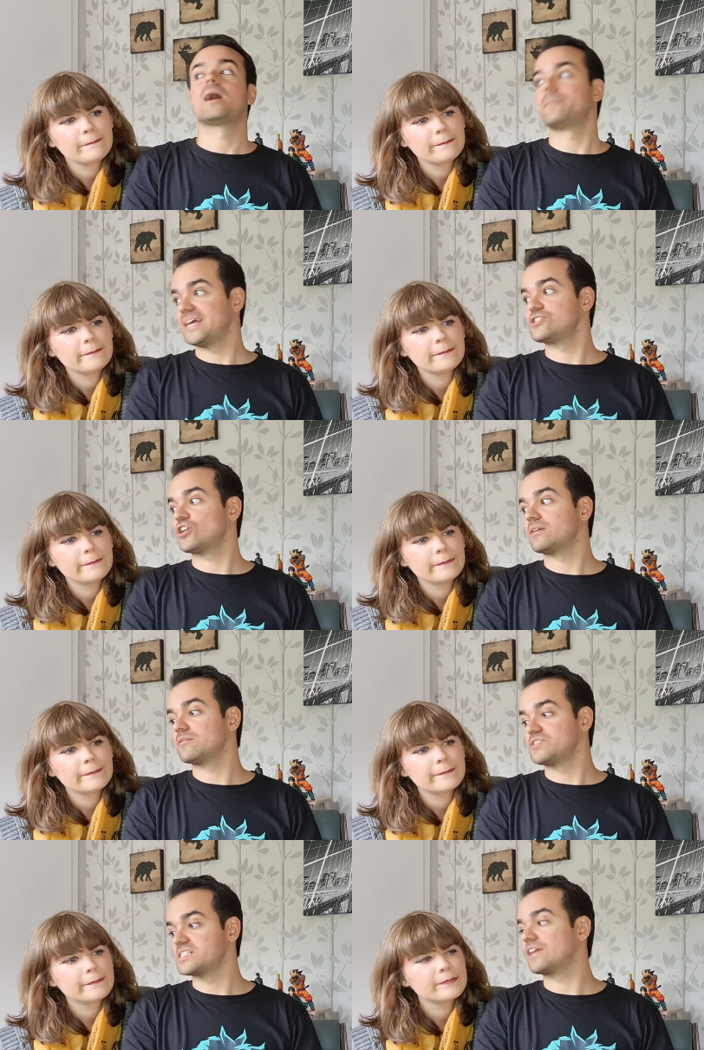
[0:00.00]
Speaker 1: On Patreon,
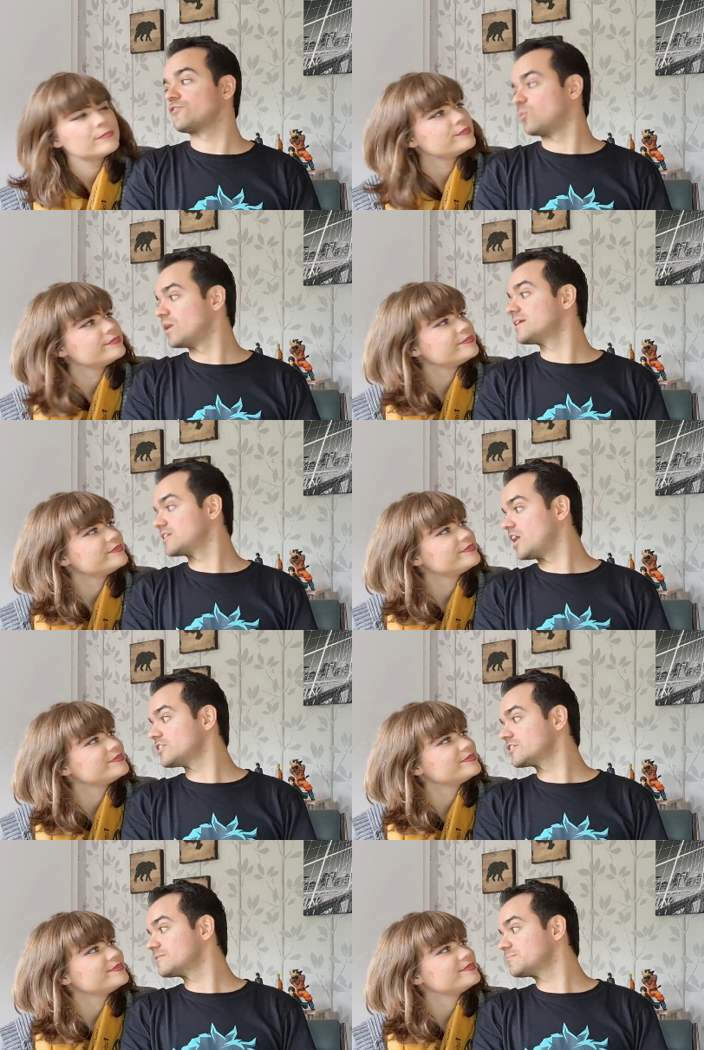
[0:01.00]
if you sign up for
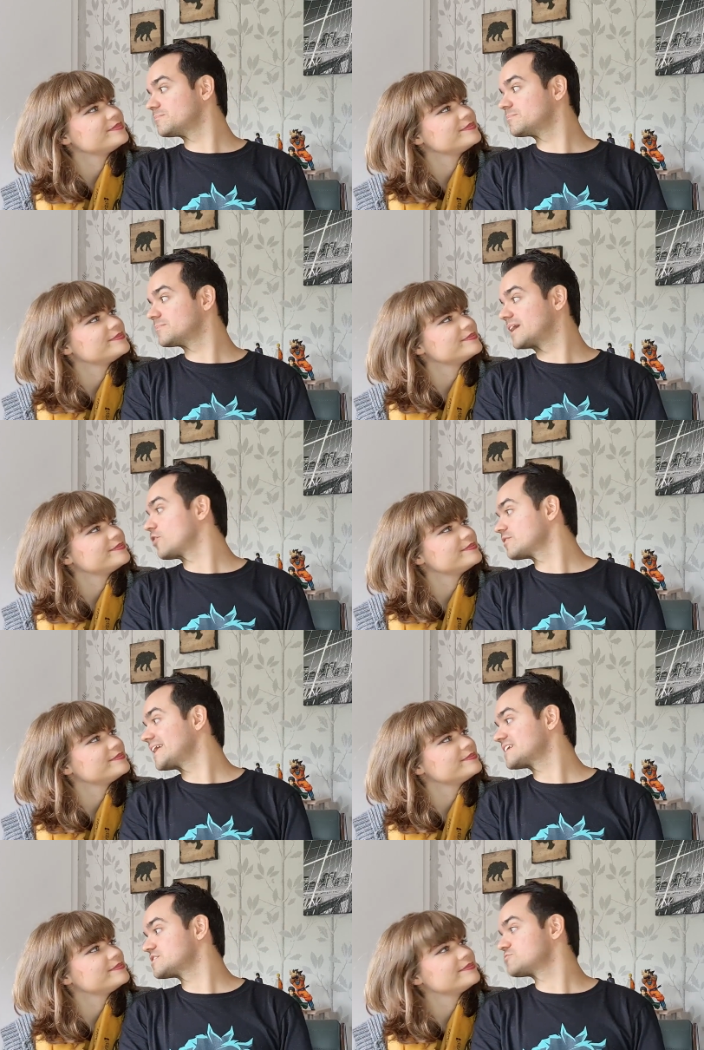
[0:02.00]
$1, you get early
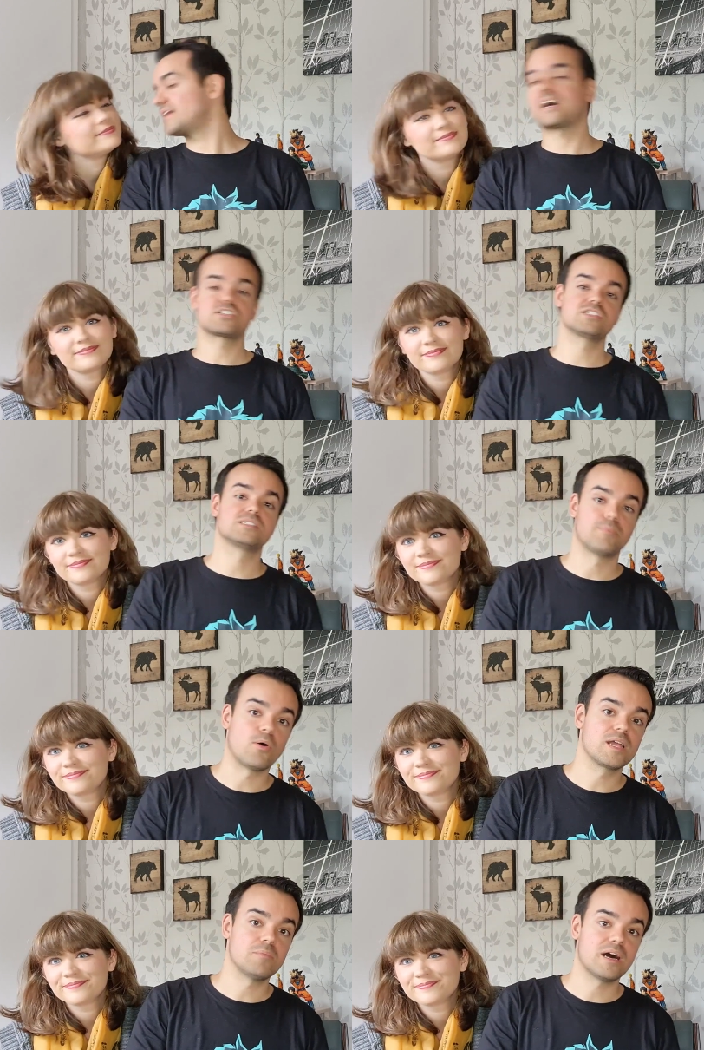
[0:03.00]
access reactions to
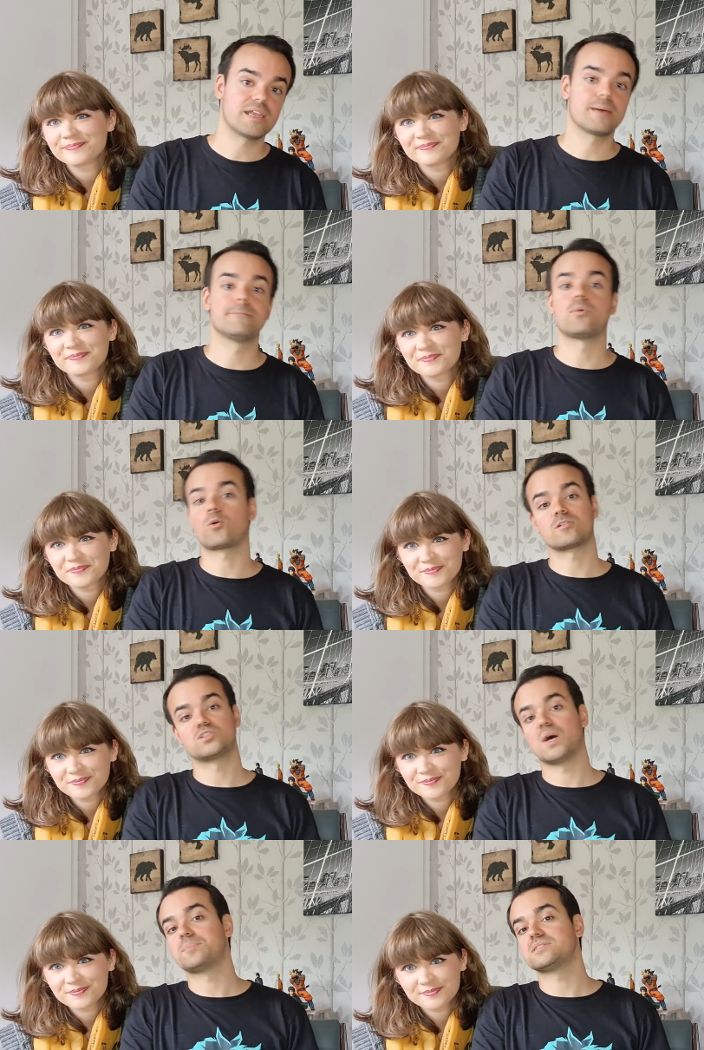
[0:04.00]
Pokemon and Boruto
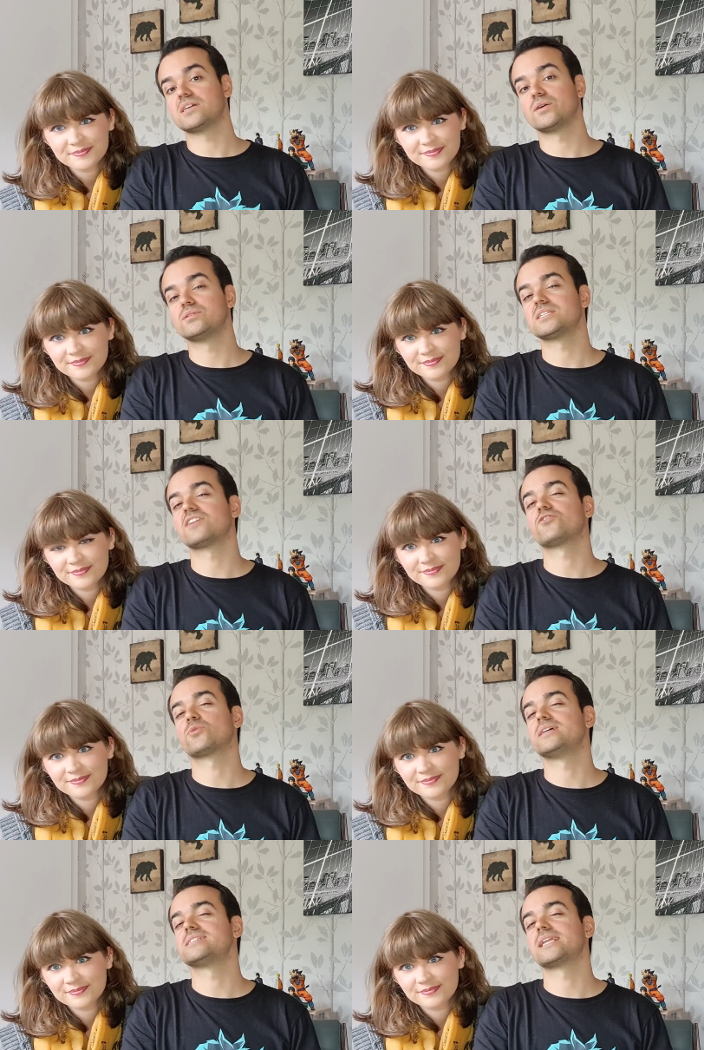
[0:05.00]
episodes, if there
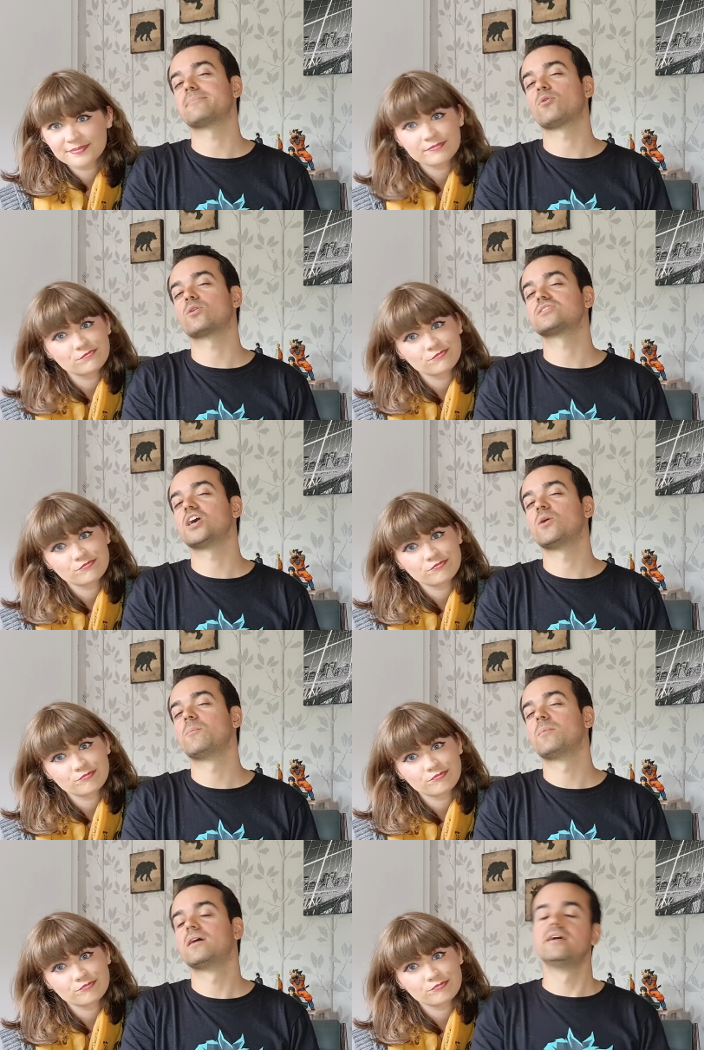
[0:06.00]
is any Boruto.
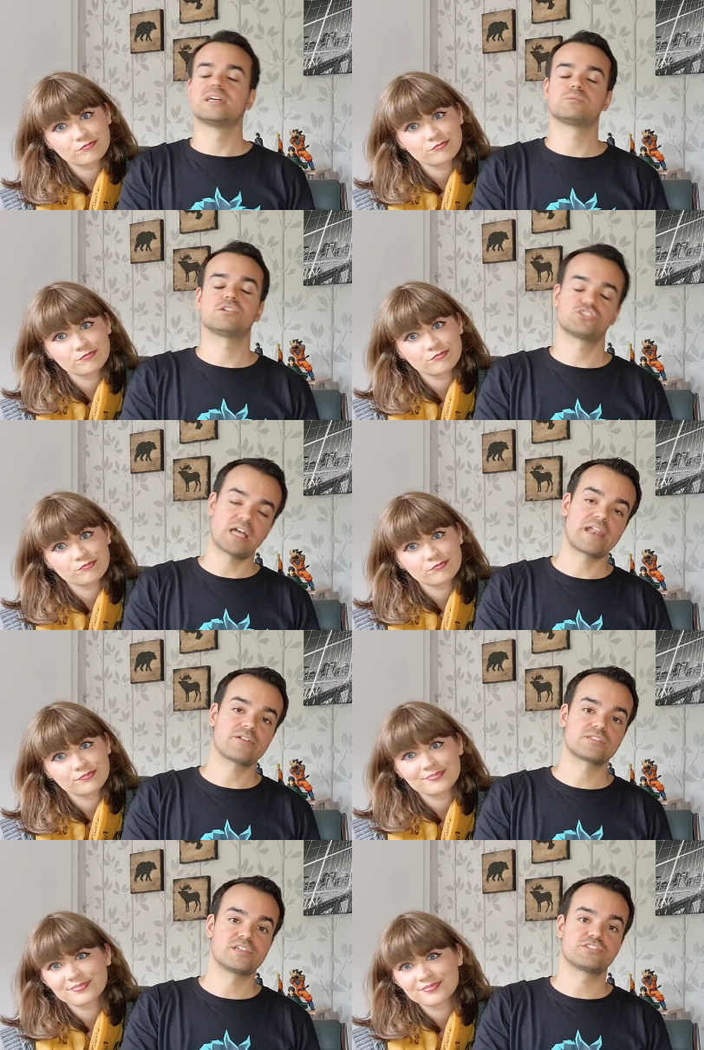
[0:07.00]
I'll shout
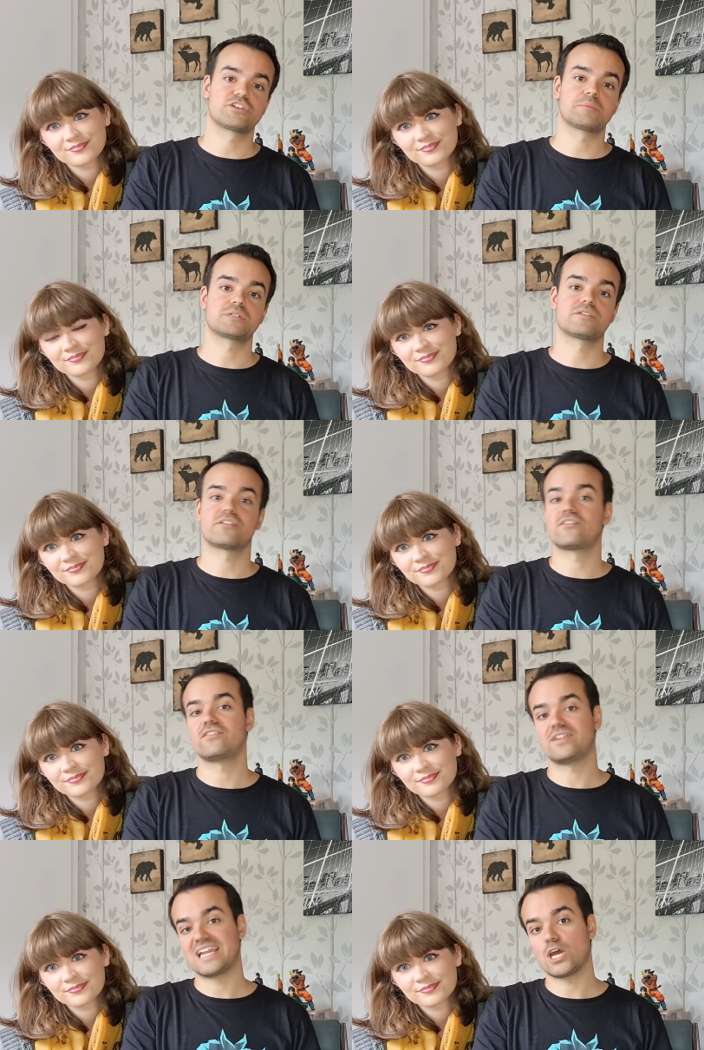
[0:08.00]
out to the description of the
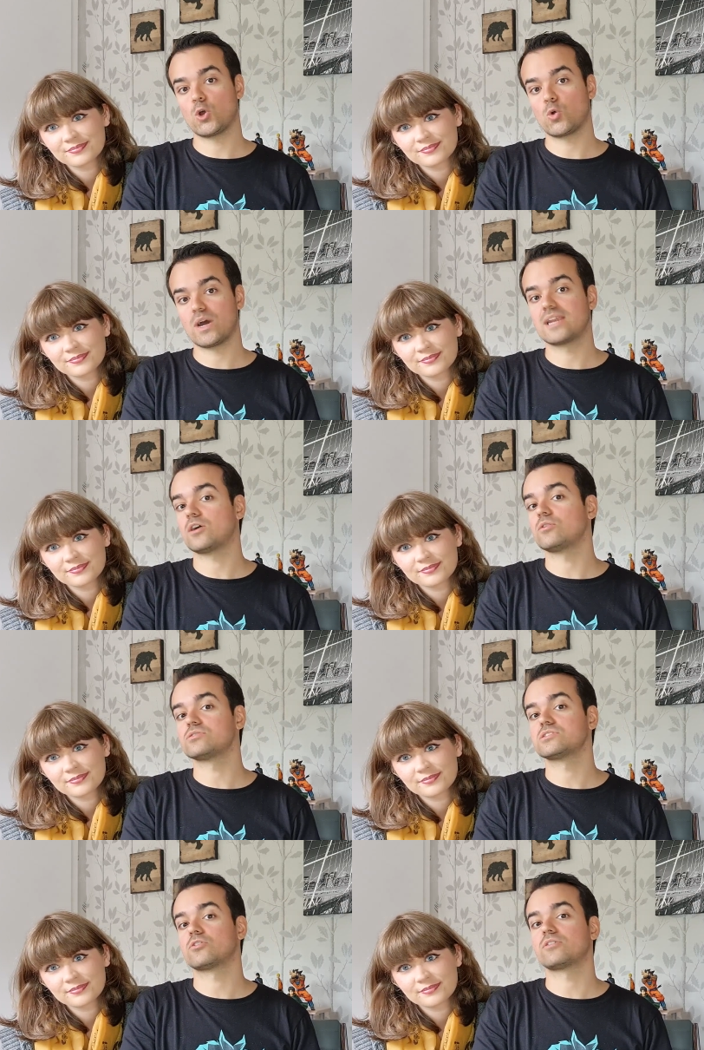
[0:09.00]
video, and
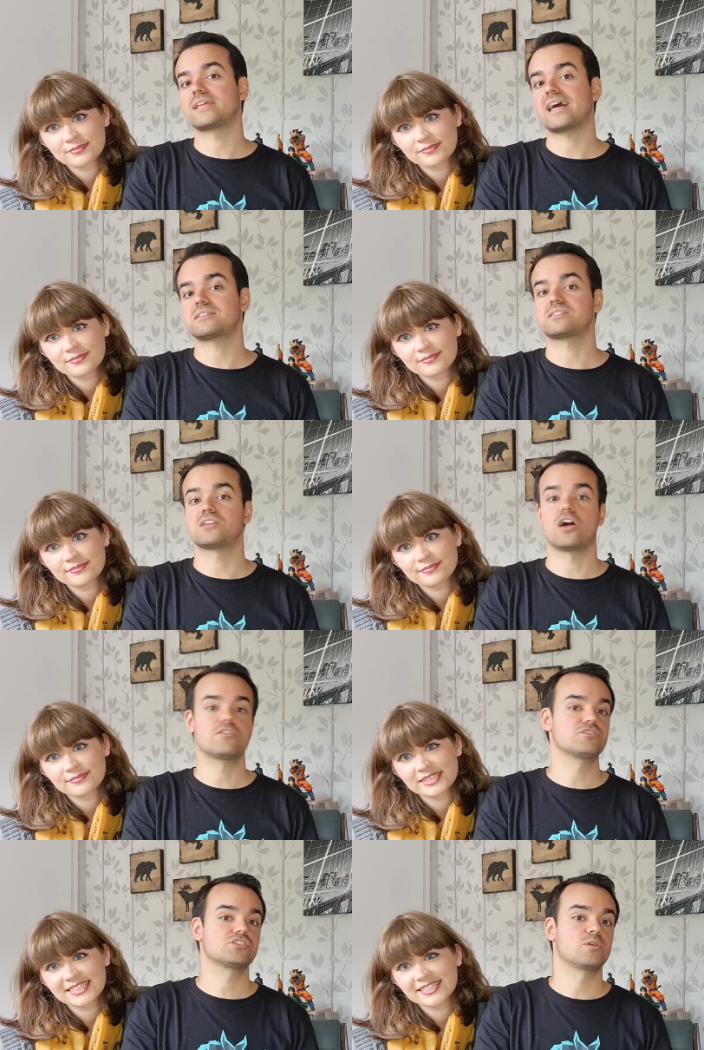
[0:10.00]
also early access to
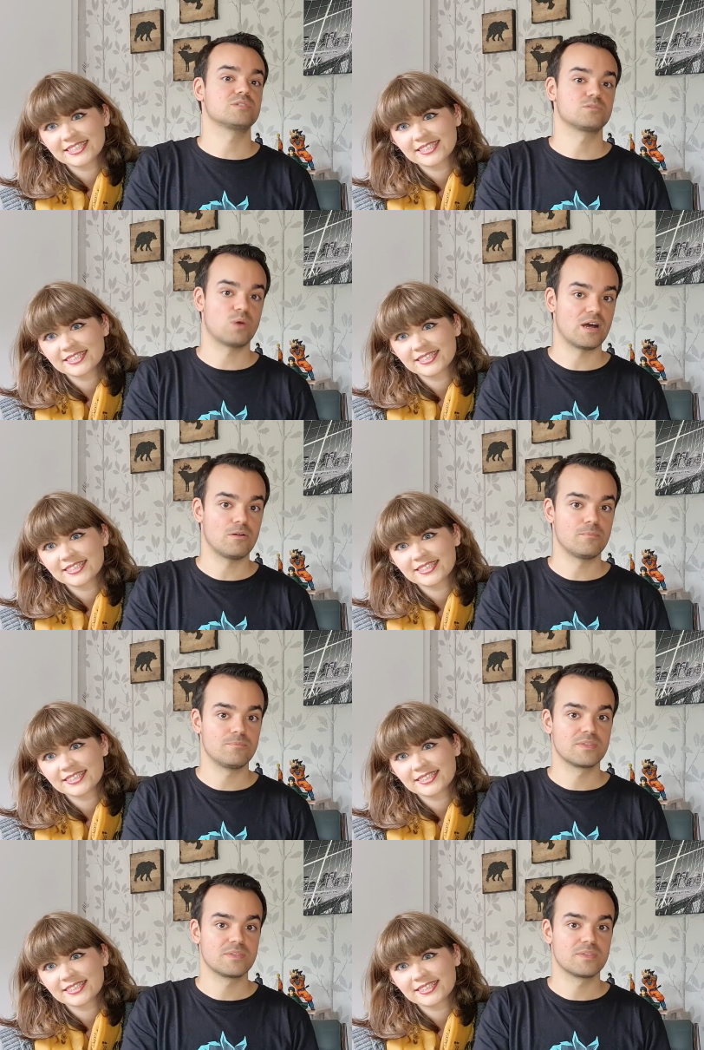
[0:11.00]
other shows as well,